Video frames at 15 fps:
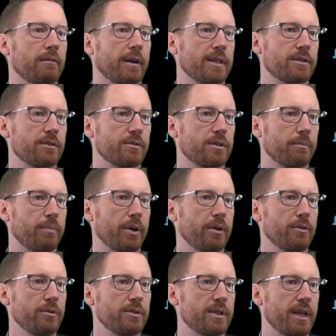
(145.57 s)
Right, so
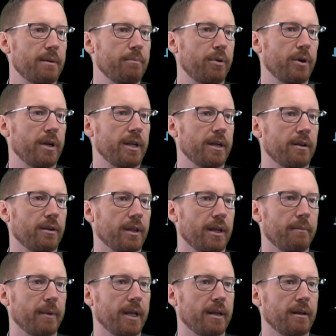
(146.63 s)
suppose they put in a
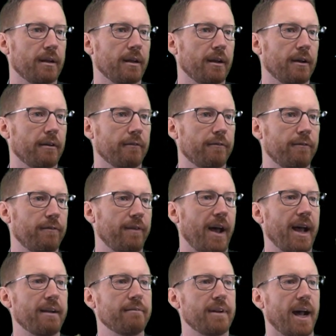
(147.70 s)
limit of
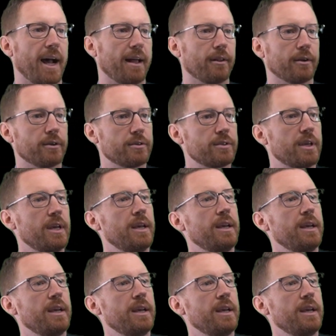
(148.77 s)
$5